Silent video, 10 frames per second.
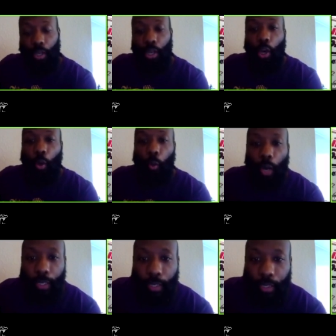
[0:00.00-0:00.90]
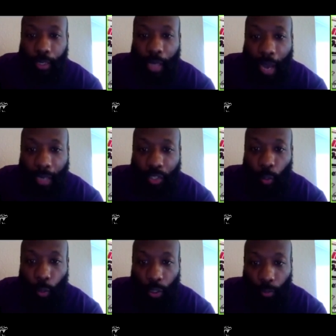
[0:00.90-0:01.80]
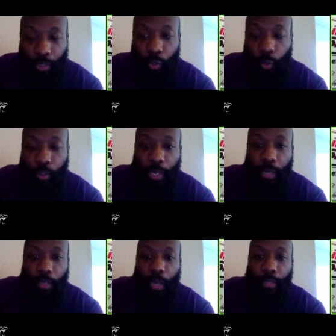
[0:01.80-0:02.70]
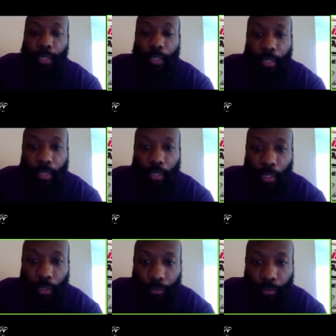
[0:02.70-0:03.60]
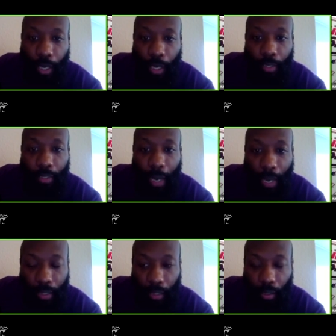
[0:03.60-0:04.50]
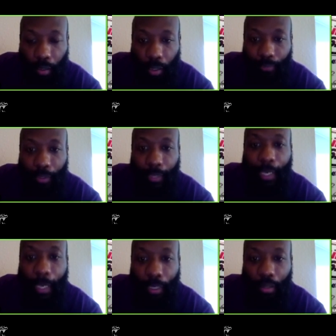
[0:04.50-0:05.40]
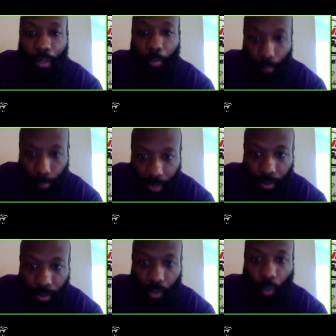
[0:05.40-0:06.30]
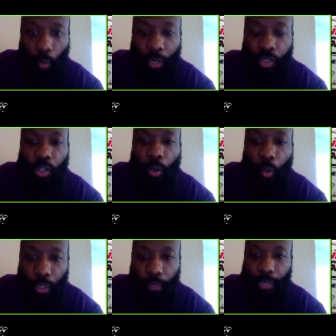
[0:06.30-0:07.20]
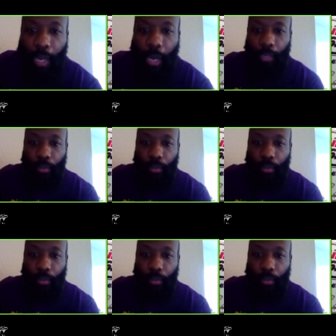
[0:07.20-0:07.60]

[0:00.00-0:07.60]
Yes. What is God's will? Because you said they need to give tithing for kingdom business. What is the will of God?